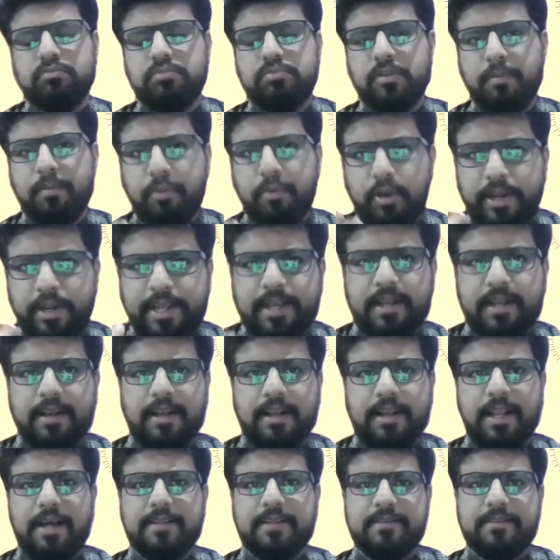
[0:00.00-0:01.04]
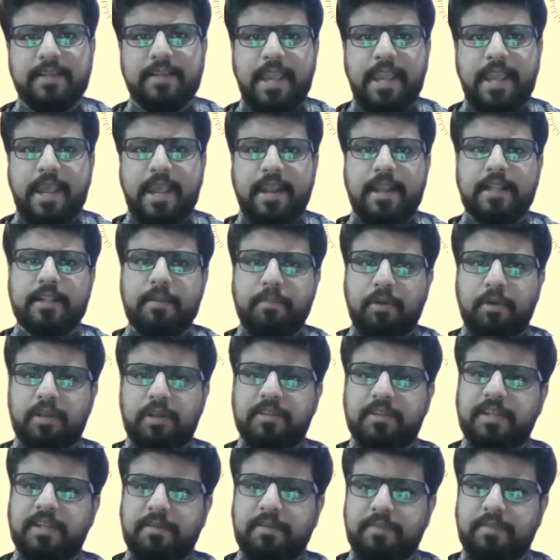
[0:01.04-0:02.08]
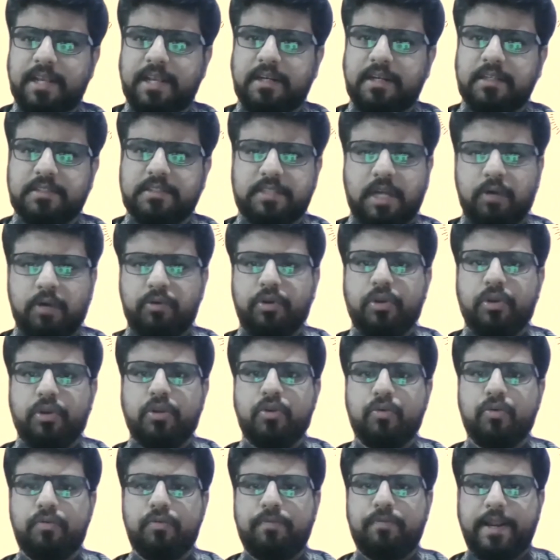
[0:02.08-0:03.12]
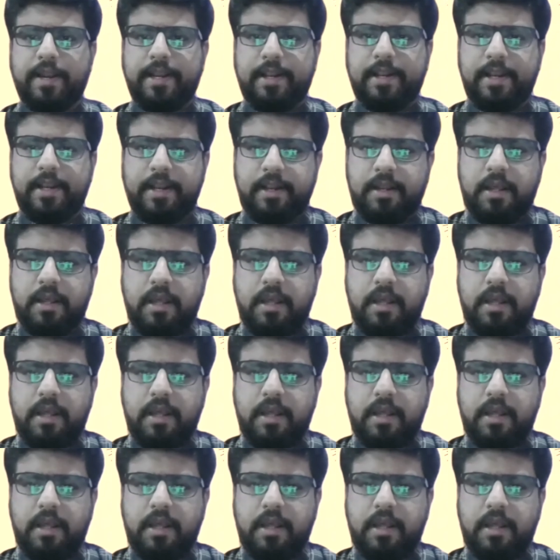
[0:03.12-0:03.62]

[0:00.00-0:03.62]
the political class again and the policymakers? How do you find it?